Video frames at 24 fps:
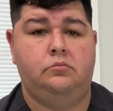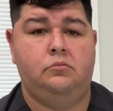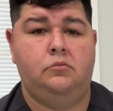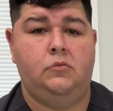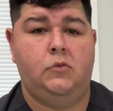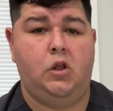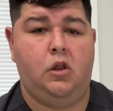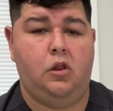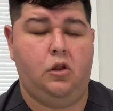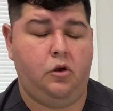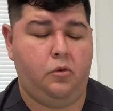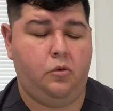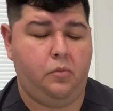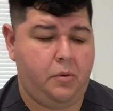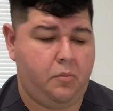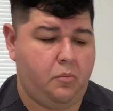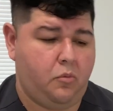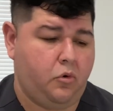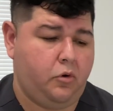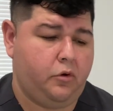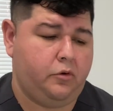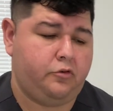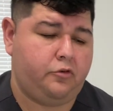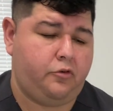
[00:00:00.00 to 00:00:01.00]
a little bit
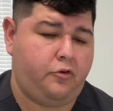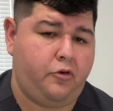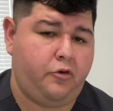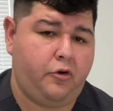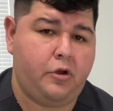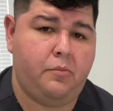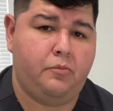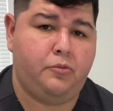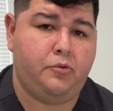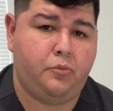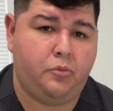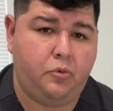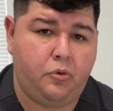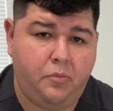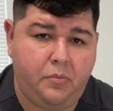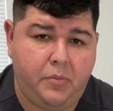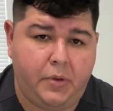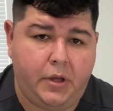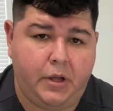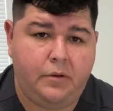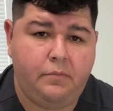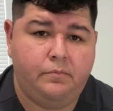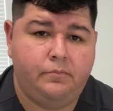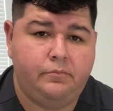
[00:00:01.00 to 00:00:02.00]
more so you're comfortable in
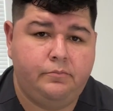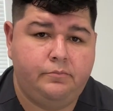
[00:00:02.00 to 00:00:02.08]
bed.